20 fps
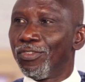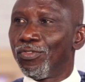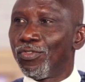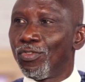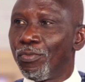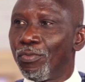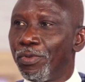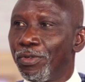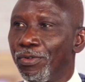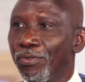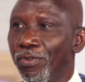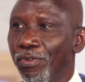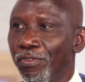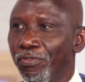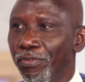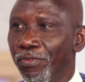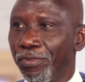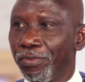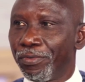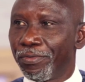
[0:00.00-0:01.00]
to open doors
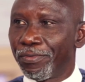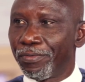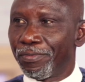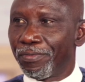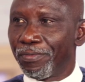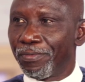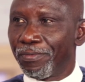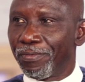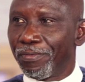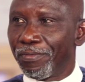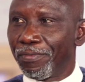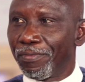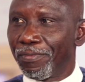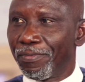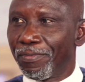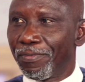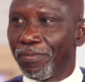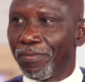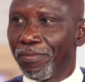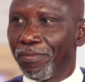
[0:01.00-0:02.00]
for you.
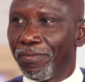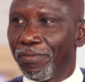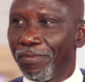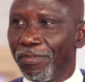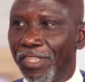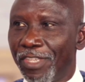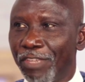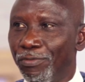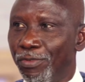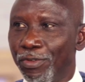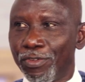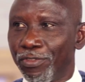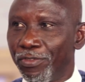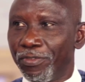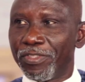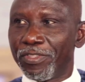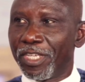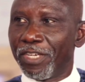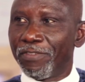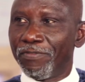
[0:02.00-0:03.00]
Just because
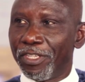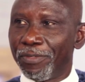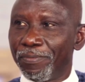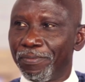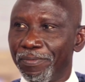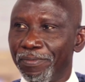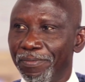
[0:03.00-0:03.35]
you served him.